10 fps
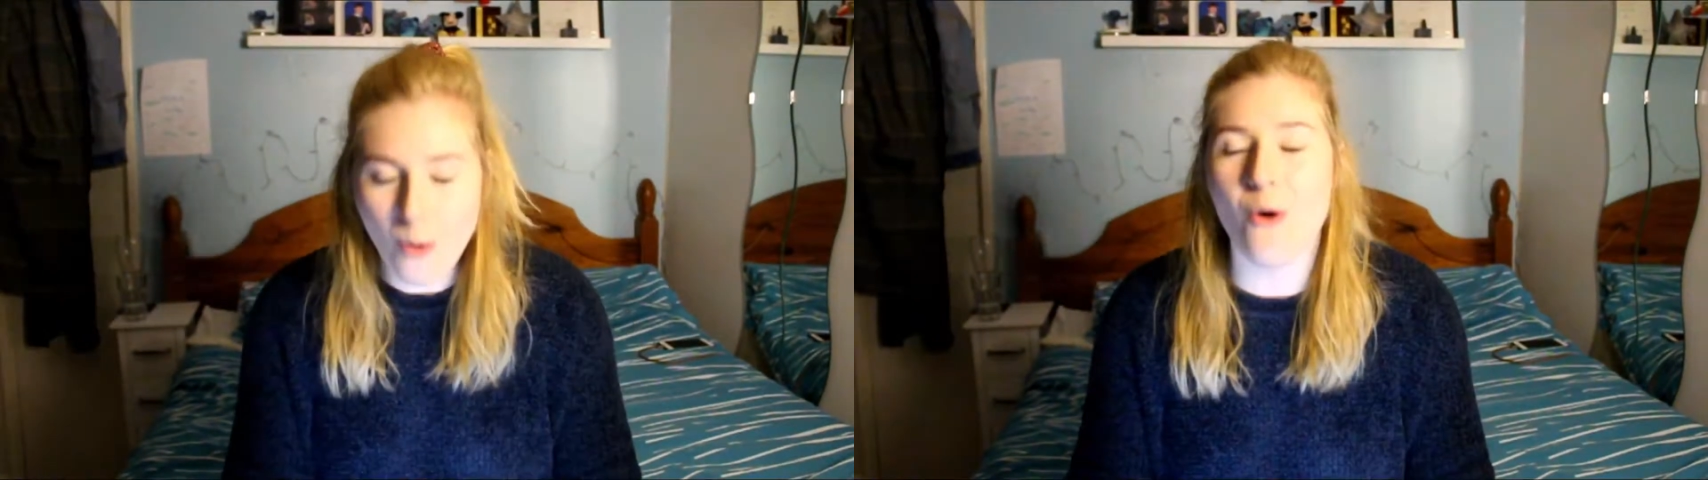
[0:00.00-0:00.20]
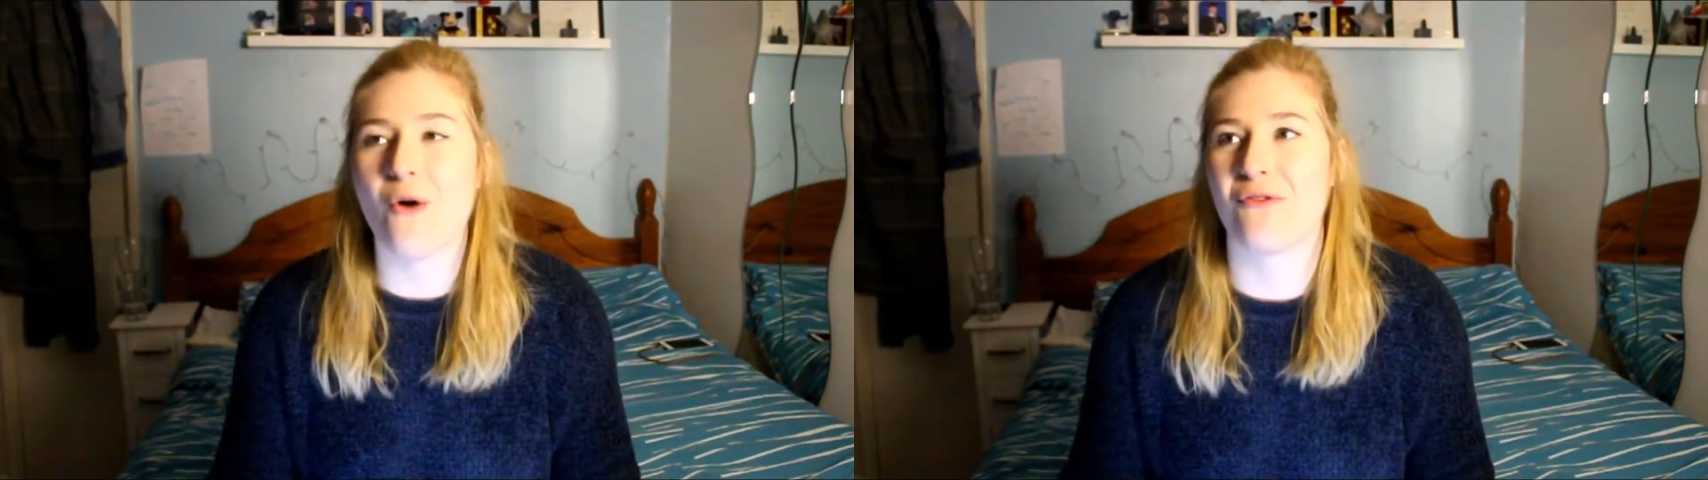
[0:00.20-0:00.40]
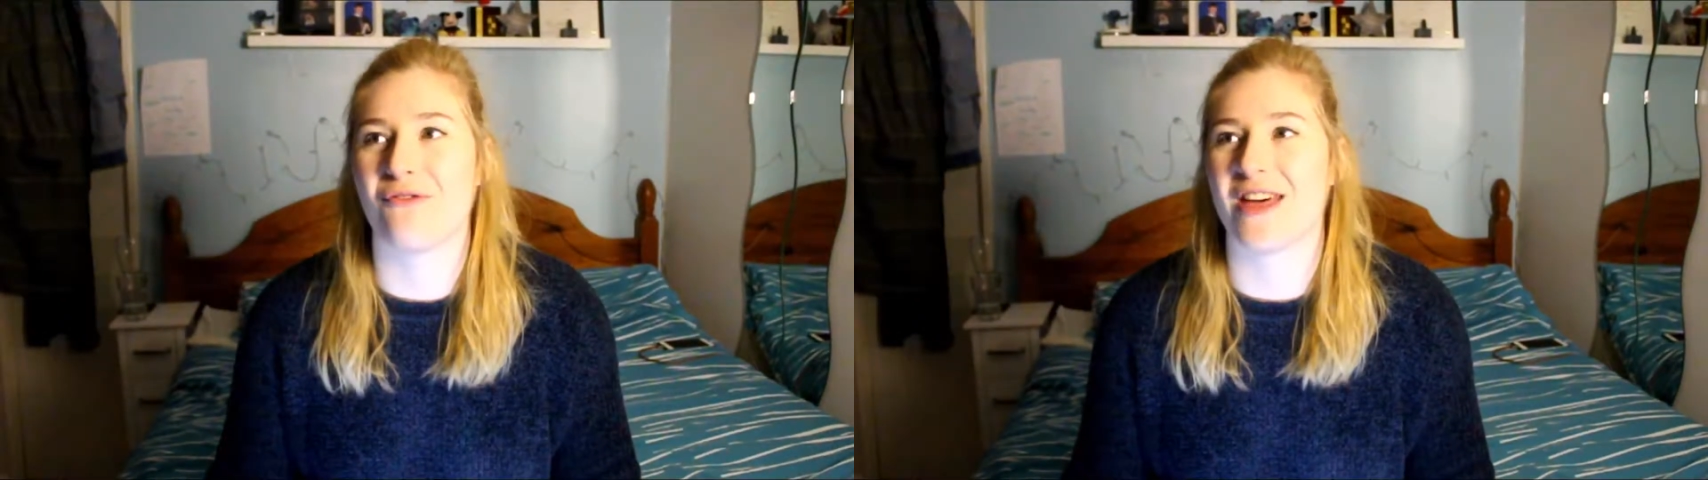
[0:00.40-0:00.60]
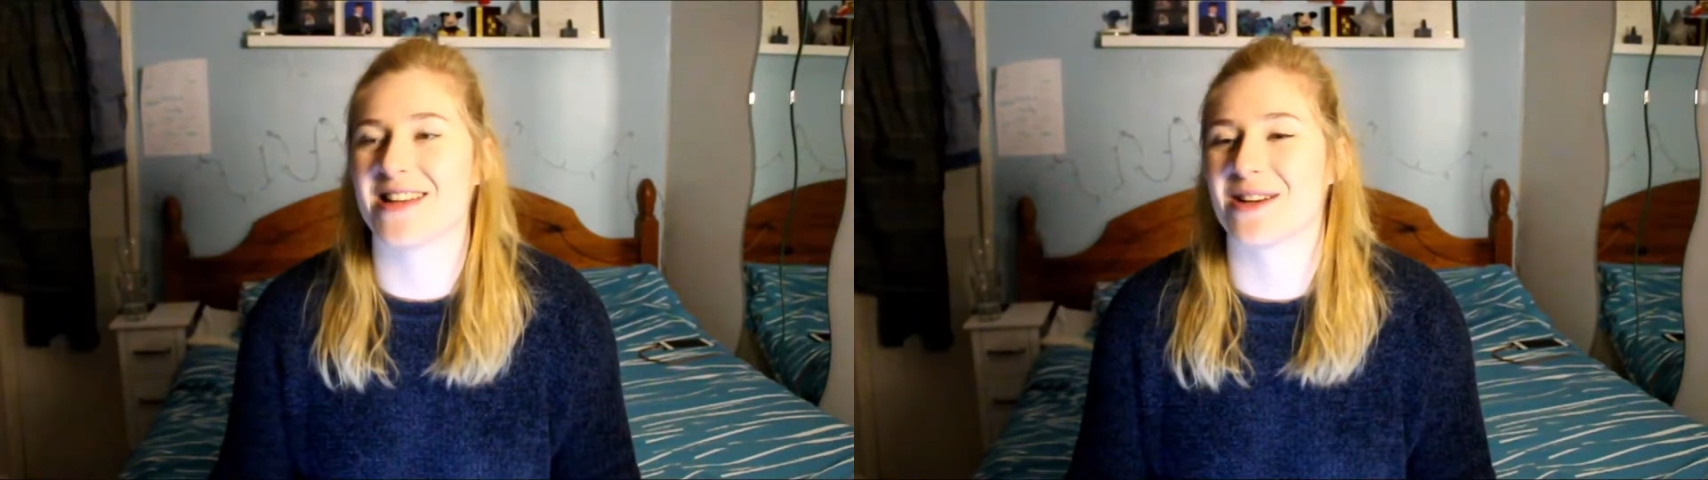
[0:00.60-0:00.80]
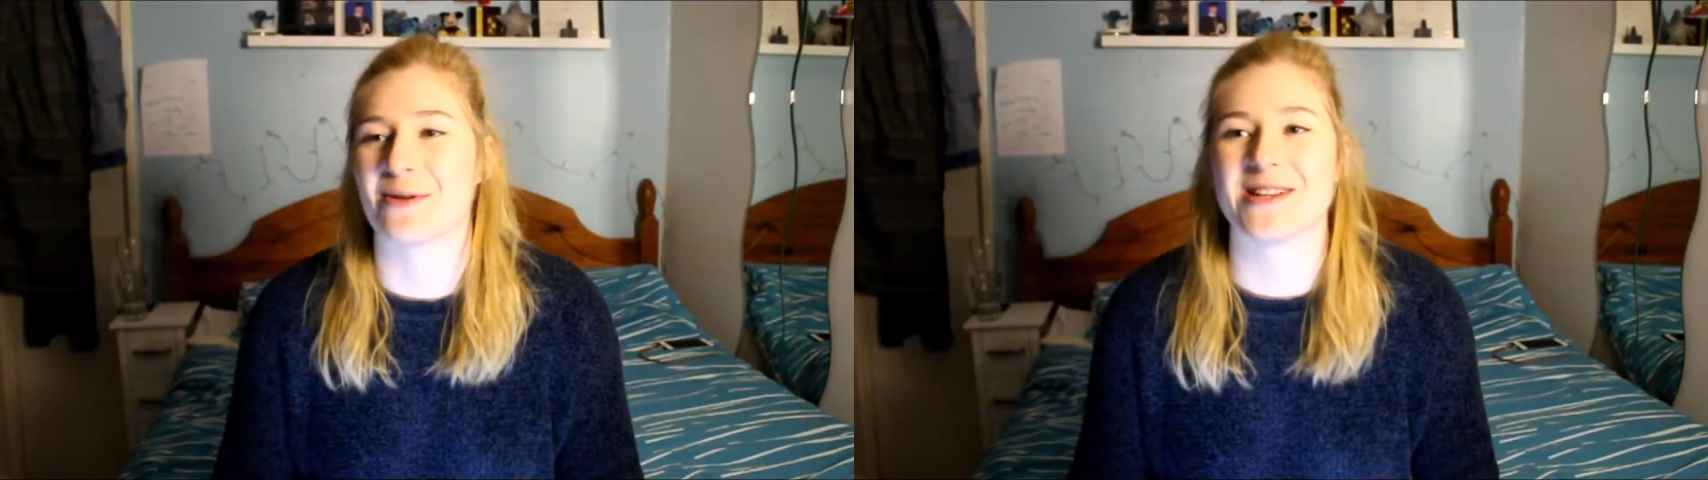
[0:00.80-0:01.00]
Oof,
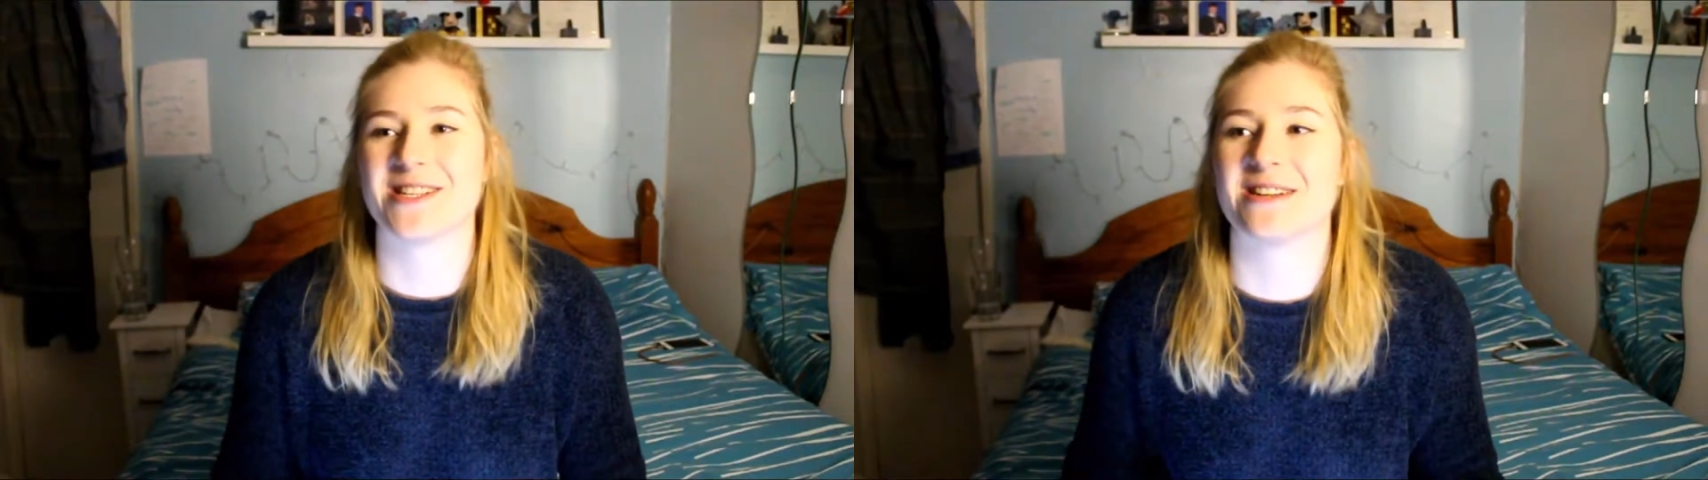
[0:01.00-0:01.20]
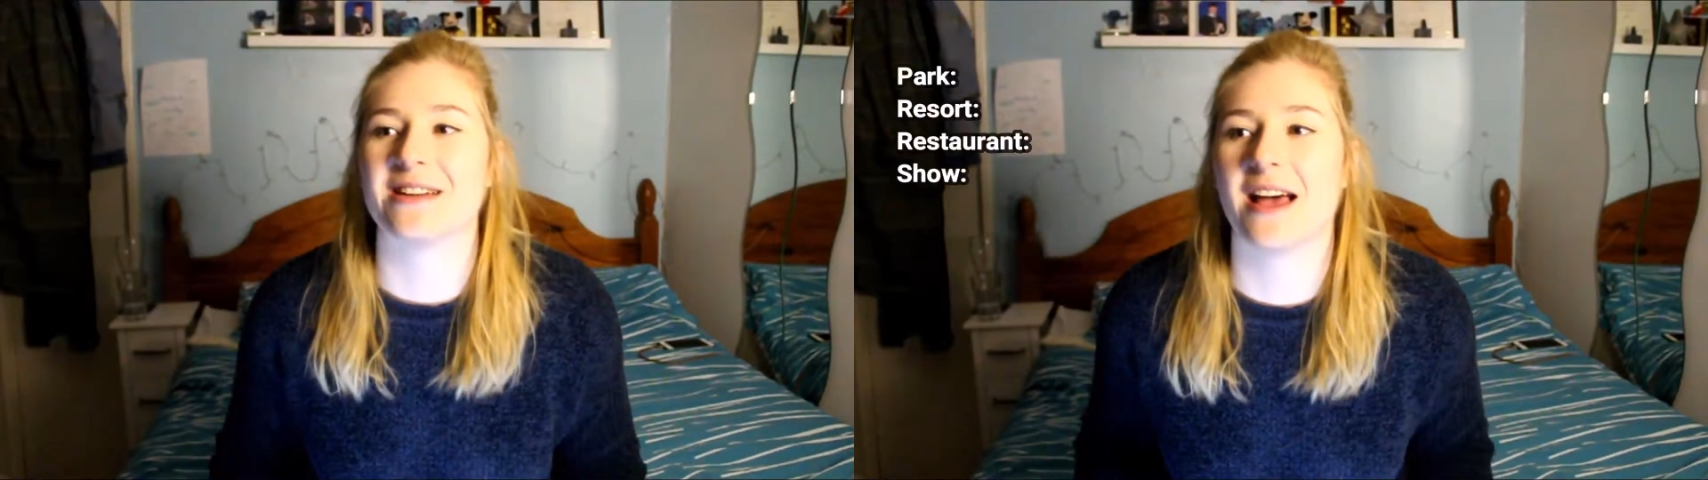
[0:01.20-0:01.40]
that's a question.